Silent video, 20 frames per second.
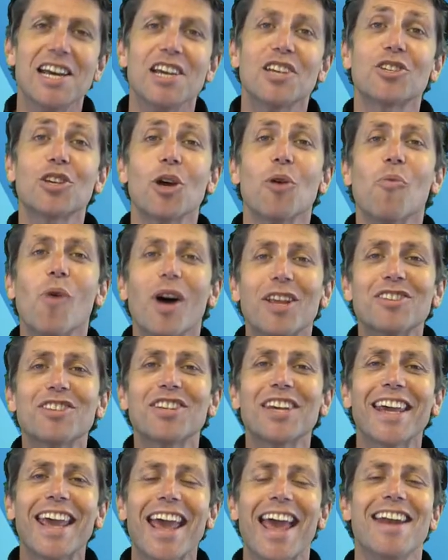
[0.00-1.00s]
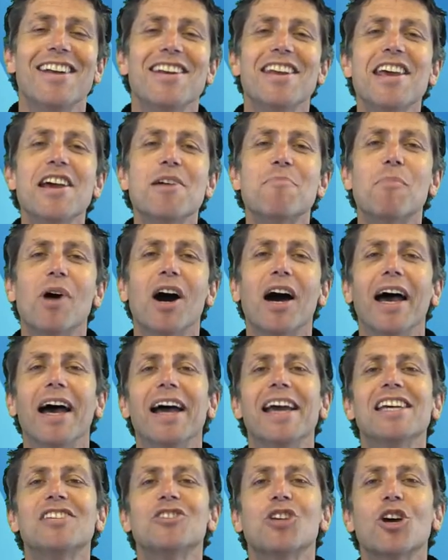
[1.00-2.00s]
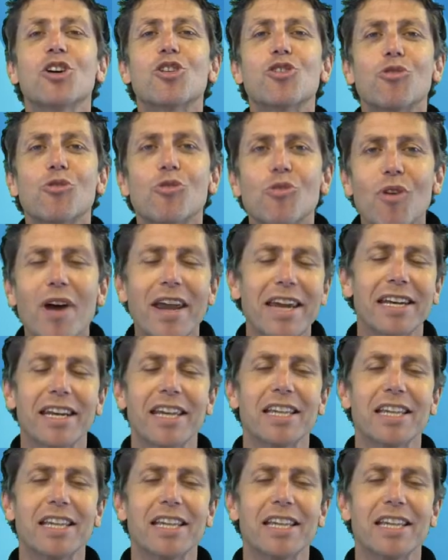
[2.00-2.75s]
So, once again, Nehemiah is a great